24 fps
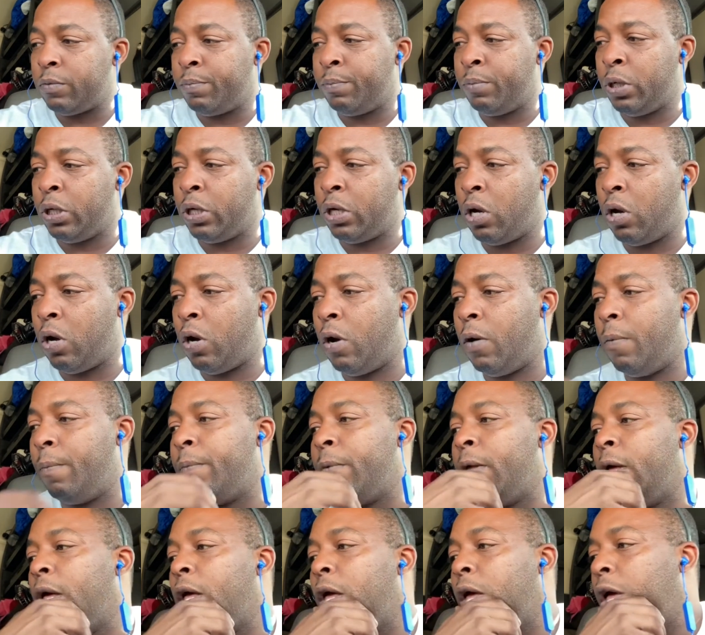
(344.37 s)
But
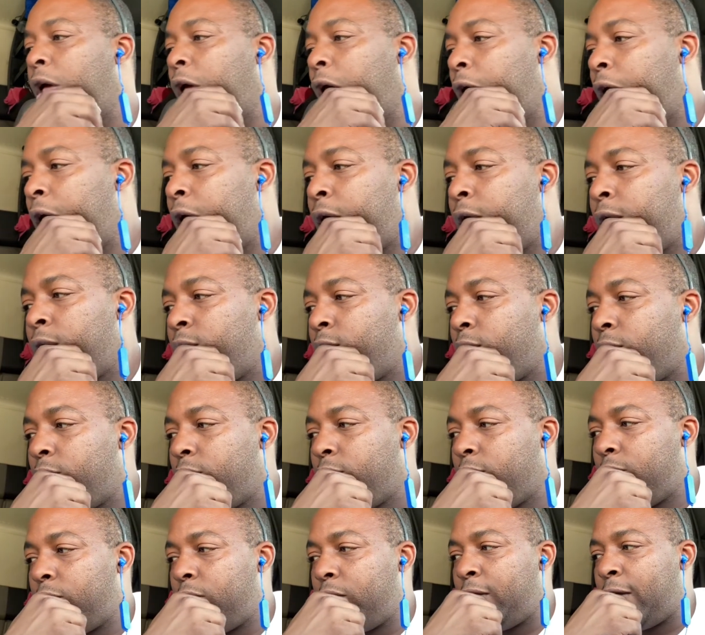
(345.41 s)

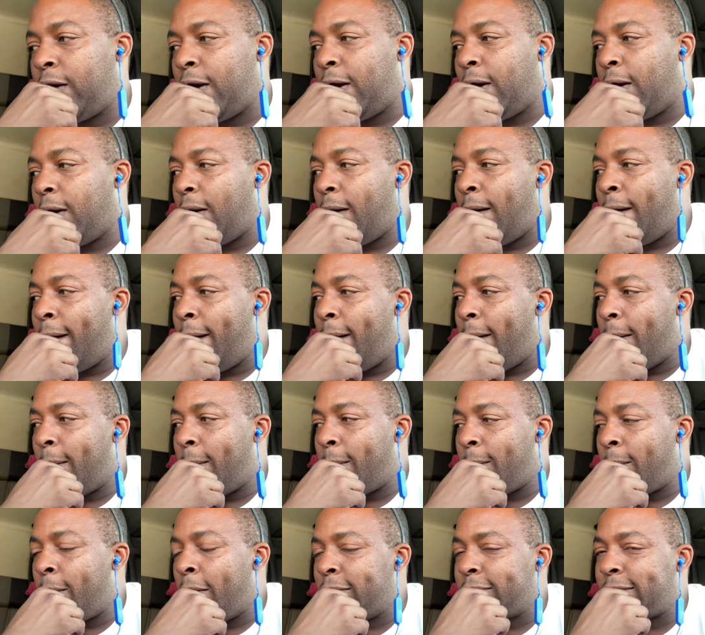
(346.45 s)
yeah,
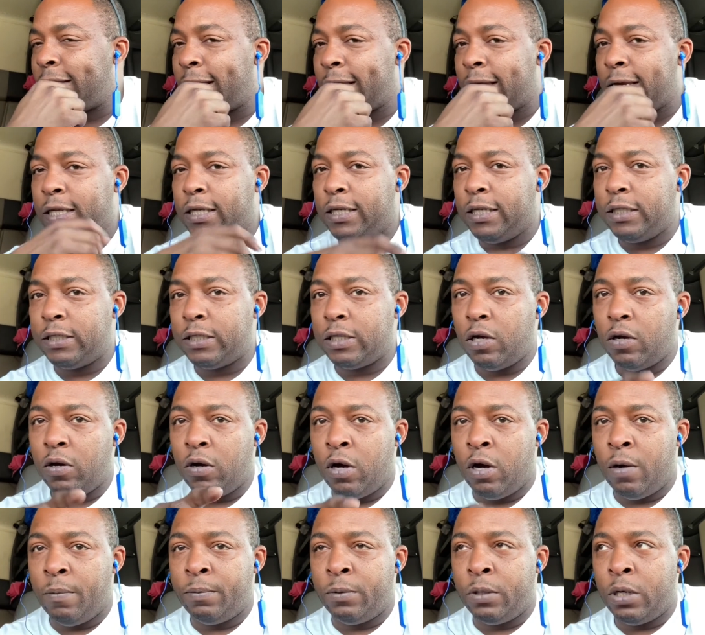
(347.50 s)
once I get this
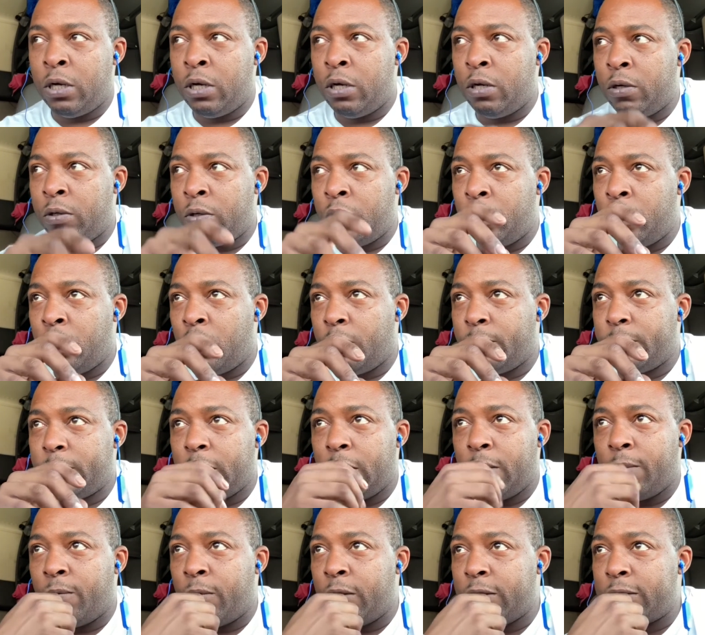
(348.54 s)
up done, you know what I'm
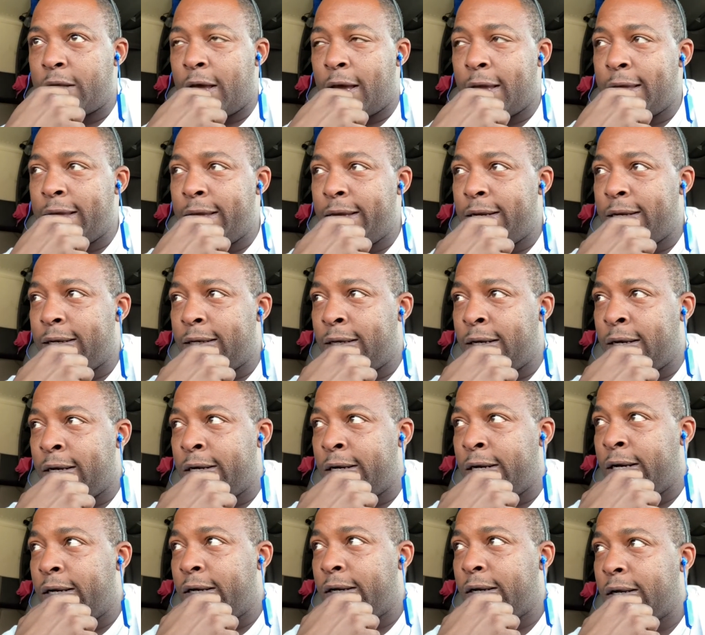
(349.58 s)
saying? Once I get it
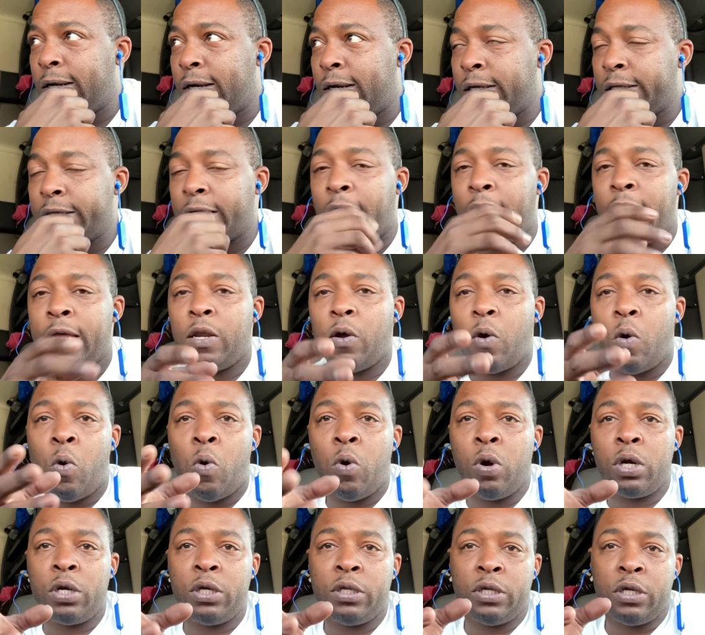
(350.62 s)
done, because I had to
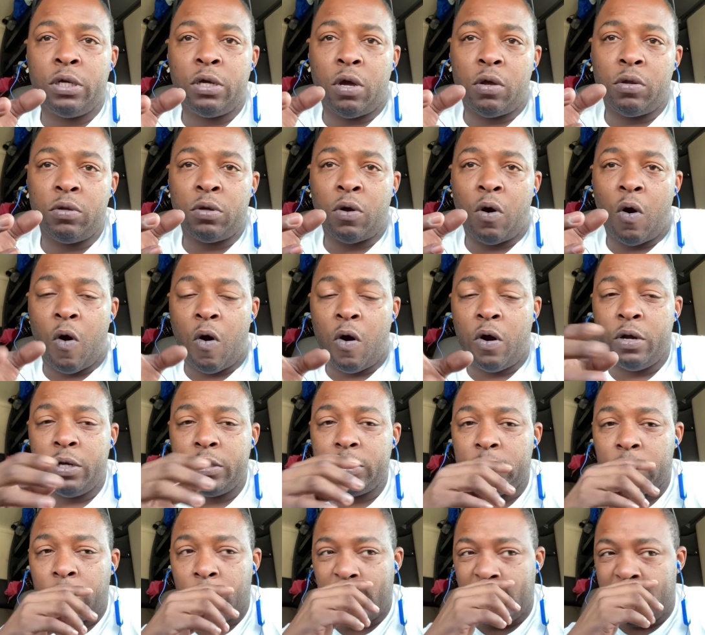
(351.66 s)
order the
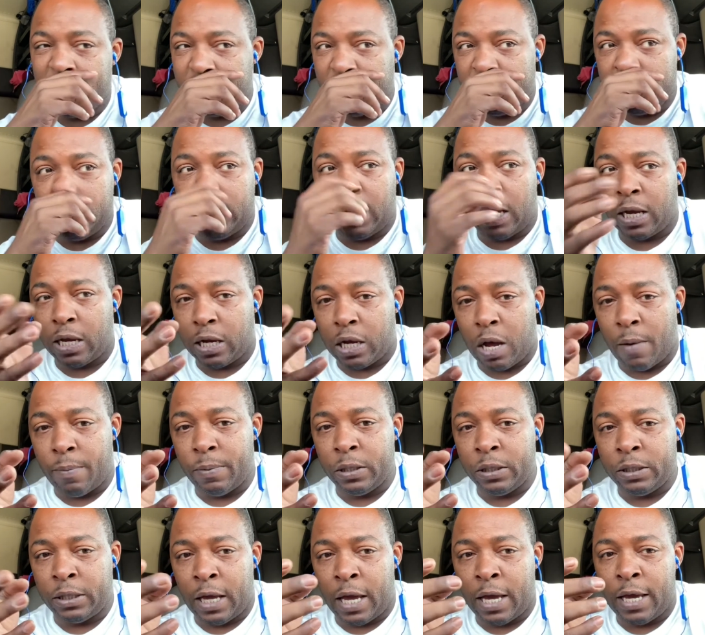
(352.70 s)
harness, so it should take a couple
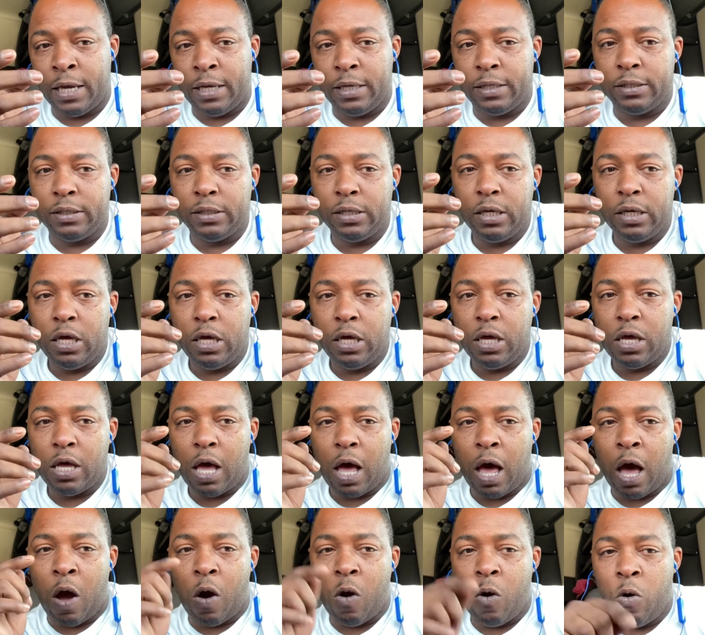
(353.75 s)
of days.
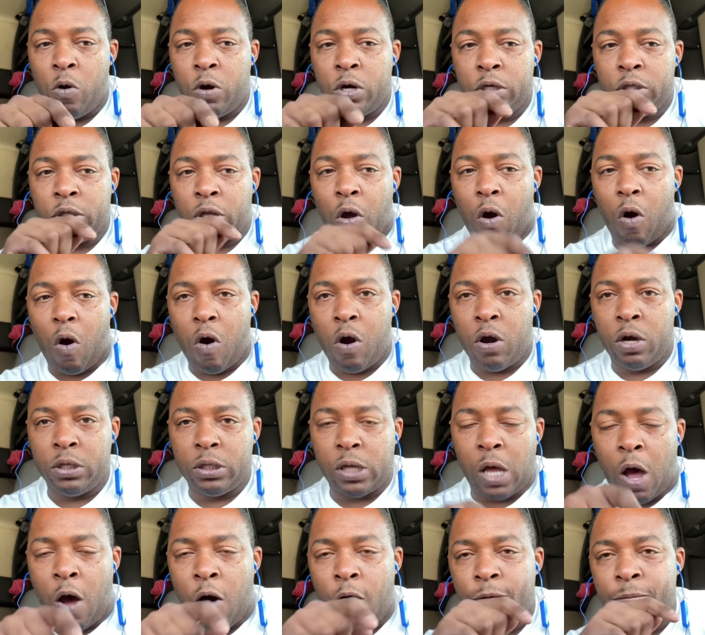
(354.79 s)
I ordered the harness
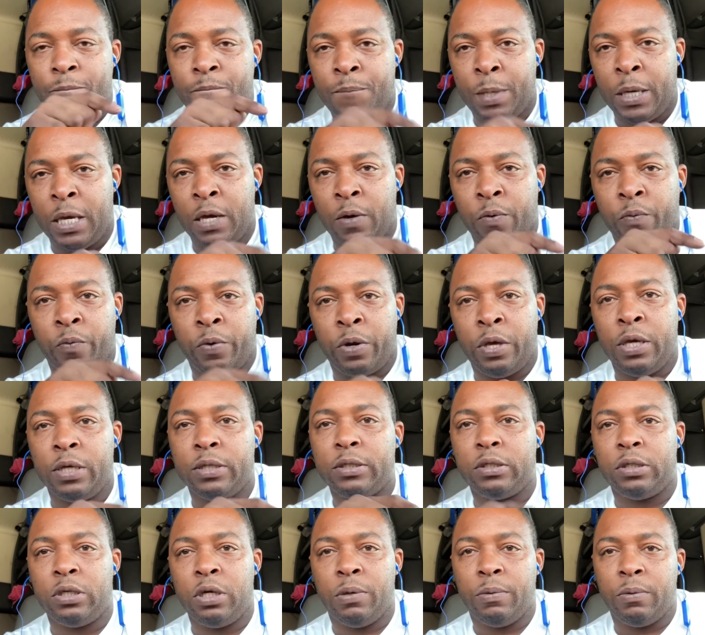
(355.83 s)
off
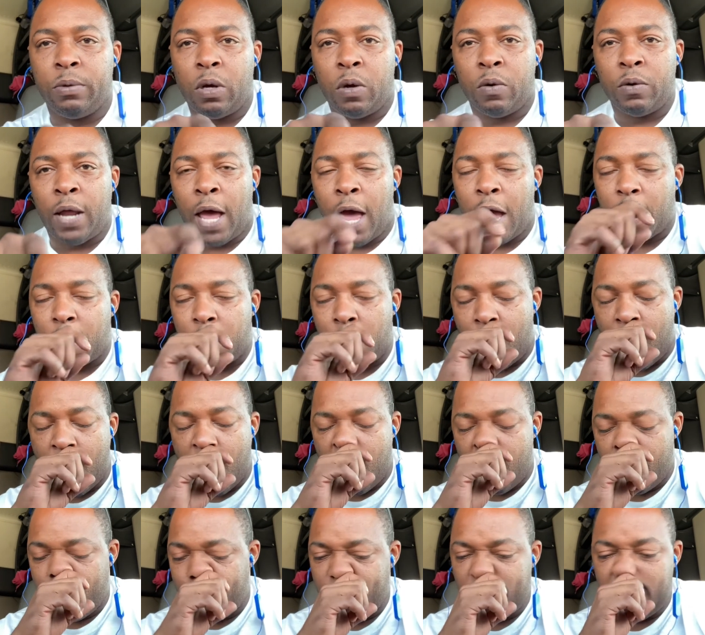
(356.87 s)

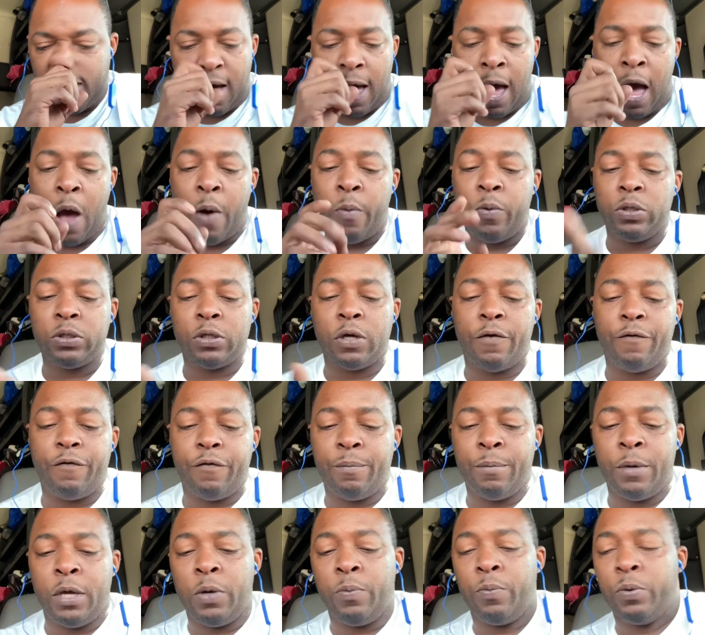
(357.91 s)
BigRigStereo.com. I was
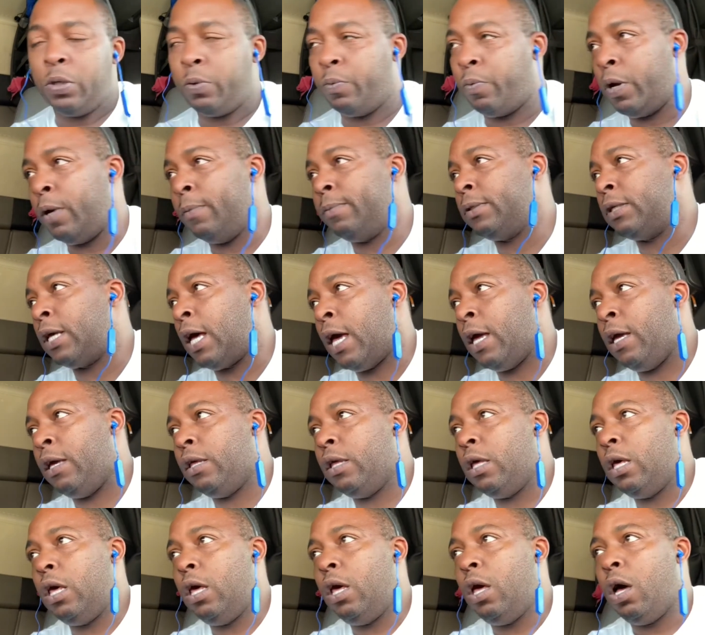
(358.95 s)
unfamiliar with the website
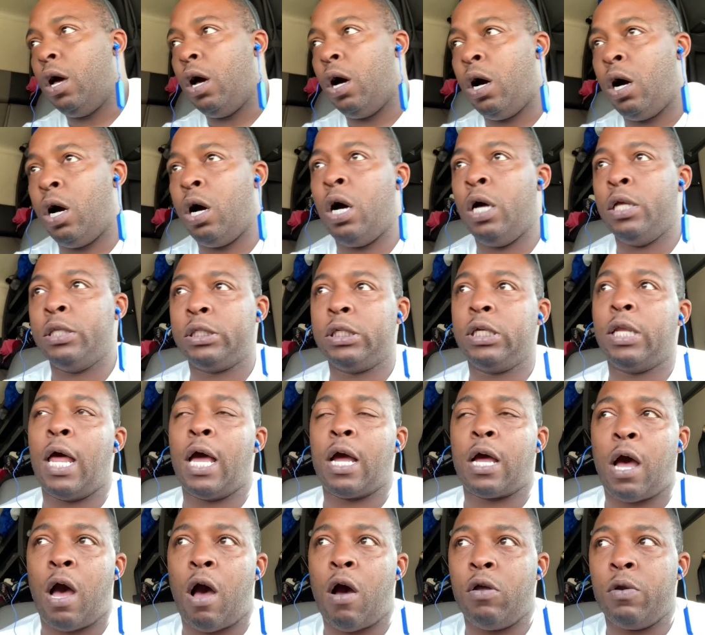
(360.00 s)
until I
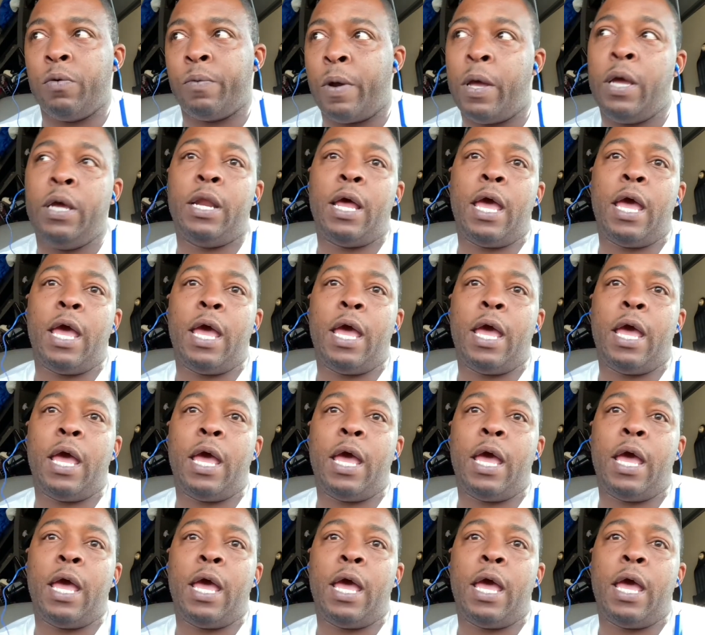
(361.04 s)
called around.